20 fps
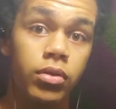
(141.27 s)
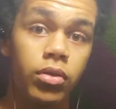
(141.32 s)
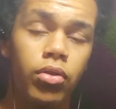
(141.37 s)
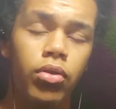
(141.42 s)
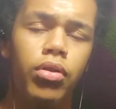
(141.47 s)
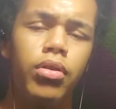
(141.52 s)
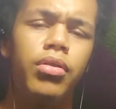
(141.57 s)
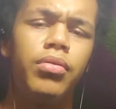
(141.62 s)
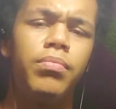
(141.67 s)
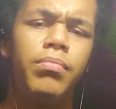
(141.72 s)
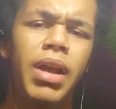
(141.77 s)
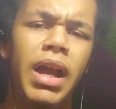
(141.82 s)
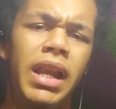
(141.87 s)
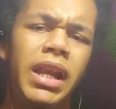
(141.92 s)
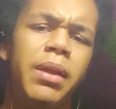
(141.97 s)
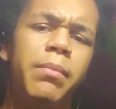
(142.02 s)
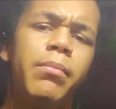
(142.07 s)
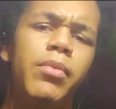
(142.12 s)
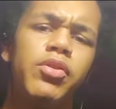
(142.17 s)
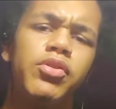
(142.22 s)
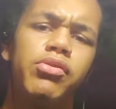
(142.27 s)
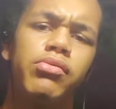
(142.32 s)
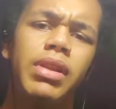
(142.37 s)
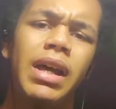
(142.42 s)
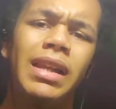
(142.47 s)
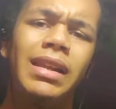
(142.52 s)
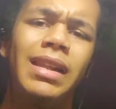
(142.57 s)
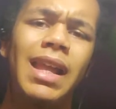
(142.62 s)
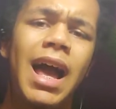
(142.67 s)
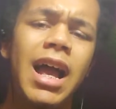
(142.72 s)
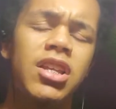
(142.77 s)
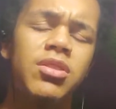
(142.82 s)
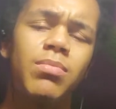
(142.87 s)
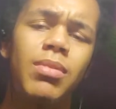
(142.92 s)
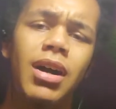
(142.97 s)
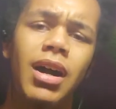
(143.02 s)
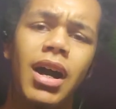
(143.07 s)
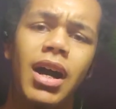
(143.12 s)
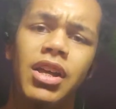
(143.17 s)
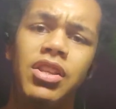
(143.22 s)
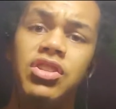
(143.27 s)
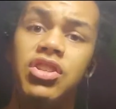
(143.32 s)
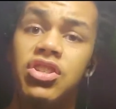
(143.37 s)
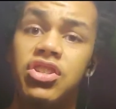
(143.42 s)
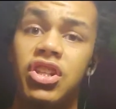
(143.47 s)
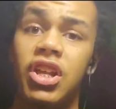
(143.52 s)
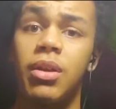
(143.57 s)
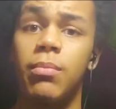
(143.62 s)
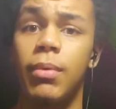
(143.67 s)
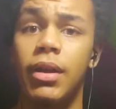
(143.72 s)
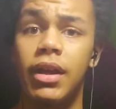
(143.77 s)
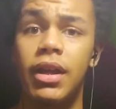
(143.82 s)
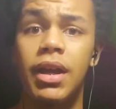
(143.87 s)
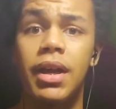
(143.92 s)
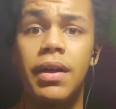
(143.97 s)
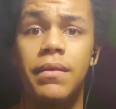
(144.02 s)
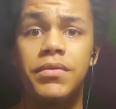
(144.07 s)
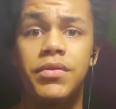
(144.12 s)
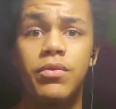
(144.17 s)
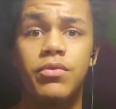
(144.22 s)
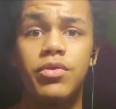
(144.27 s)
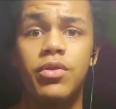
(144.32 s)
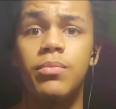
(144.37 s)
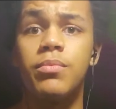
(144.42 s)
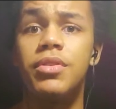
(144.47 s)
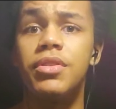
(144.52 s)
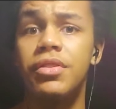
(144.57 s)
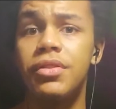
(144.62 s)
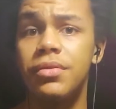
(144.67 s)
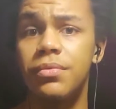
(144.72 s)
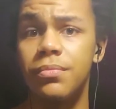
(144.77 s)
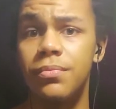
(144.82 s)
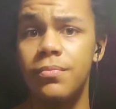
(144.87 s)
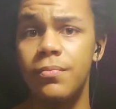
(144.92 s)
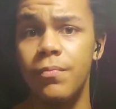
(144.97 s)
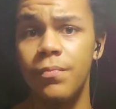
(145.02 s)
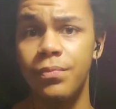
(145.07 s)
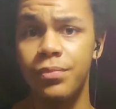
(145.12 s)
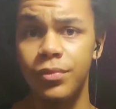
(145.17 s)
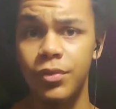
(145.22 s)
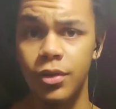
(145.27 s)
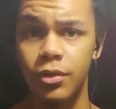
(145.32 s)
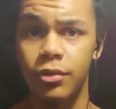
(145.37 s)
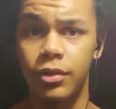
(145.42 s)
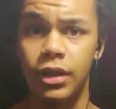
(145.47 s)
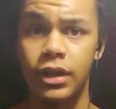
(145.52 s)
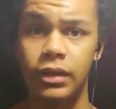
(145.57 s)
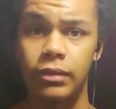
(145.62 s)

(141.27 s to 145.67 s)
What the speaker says: Or any muscle that lags behind, just like my calves for some reason, okay?